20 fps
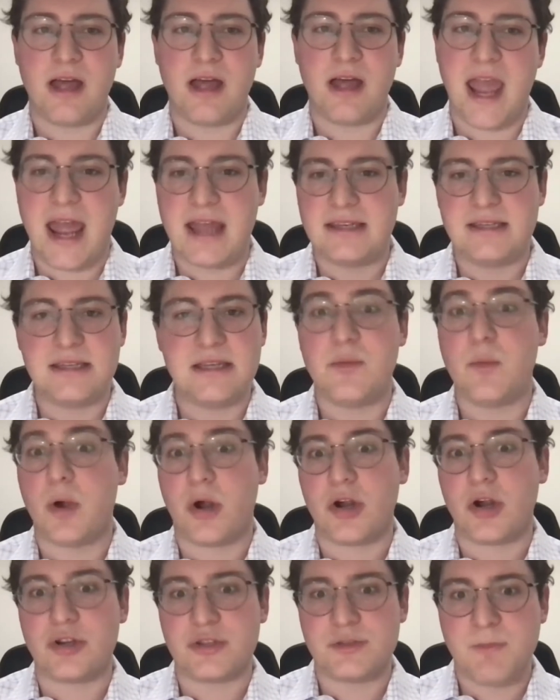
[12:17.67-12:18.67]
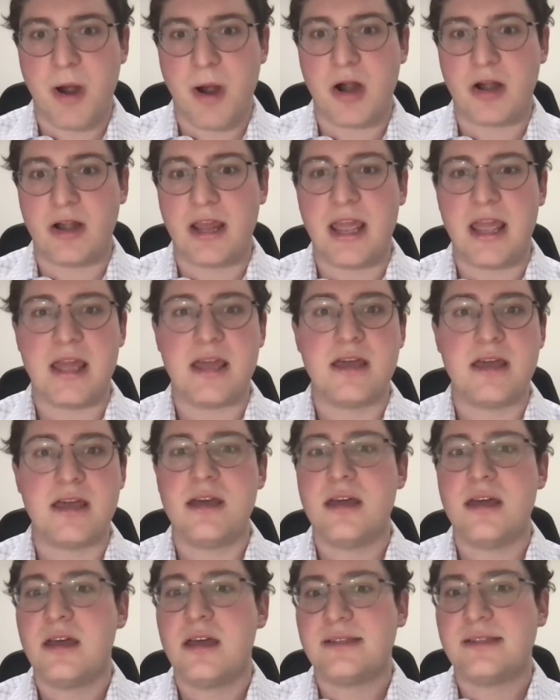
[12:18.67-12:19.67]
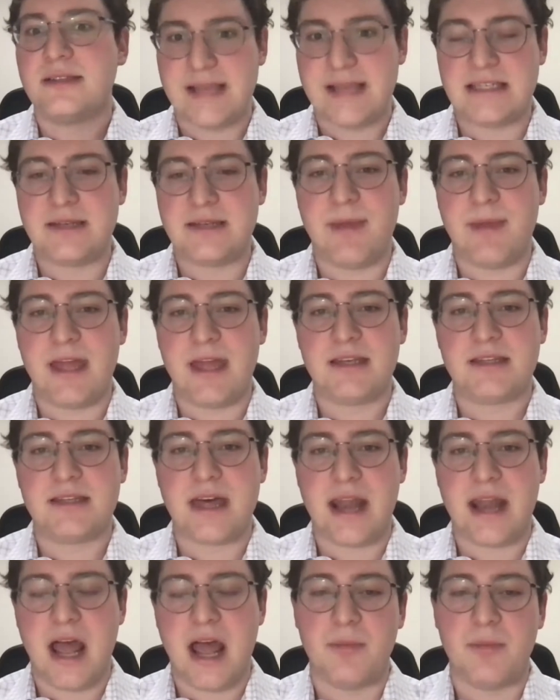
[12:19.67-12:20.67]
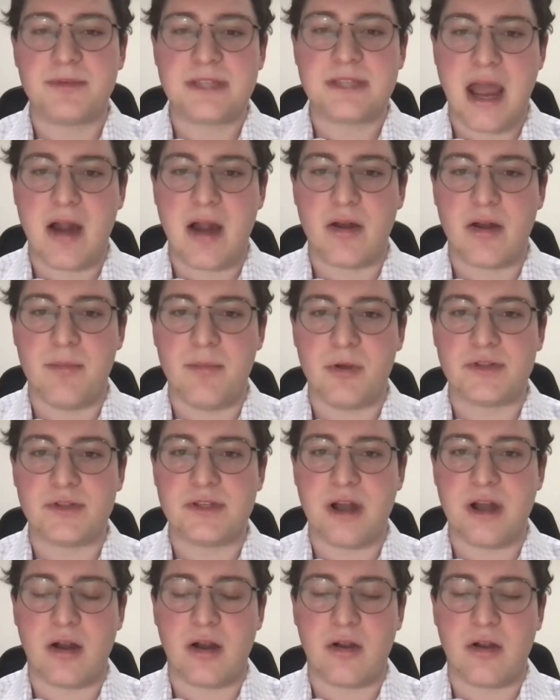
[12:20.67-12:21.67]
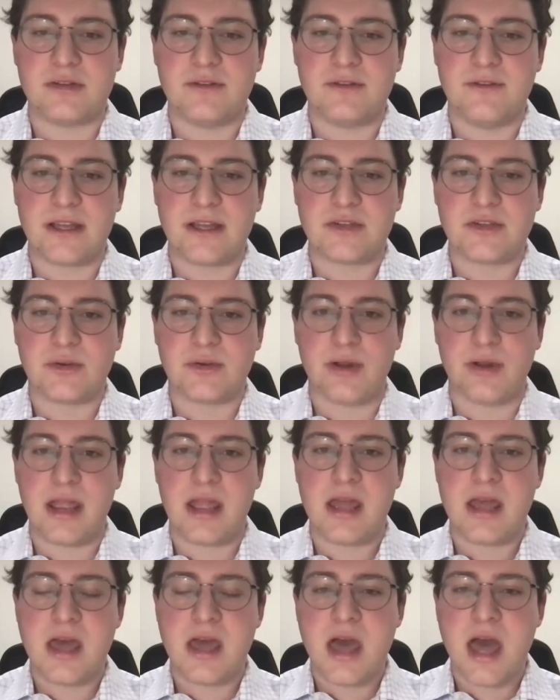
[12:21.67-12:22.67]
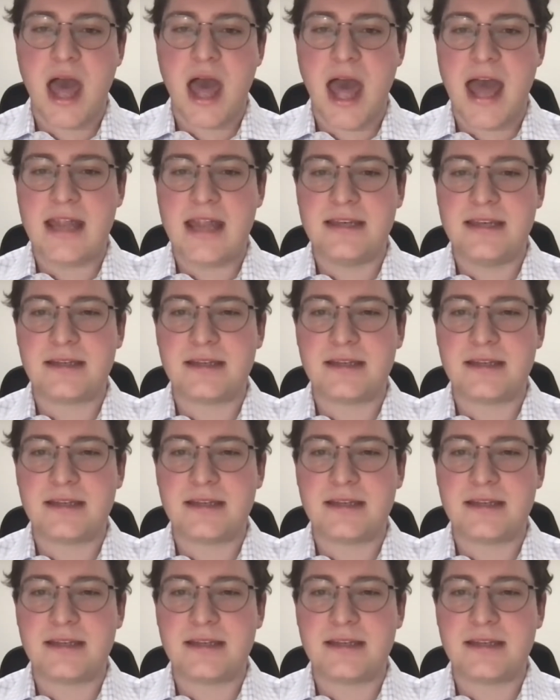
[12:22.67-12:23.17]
anti Workers' Party sentiment that helped carry Bolsonaro to victory. And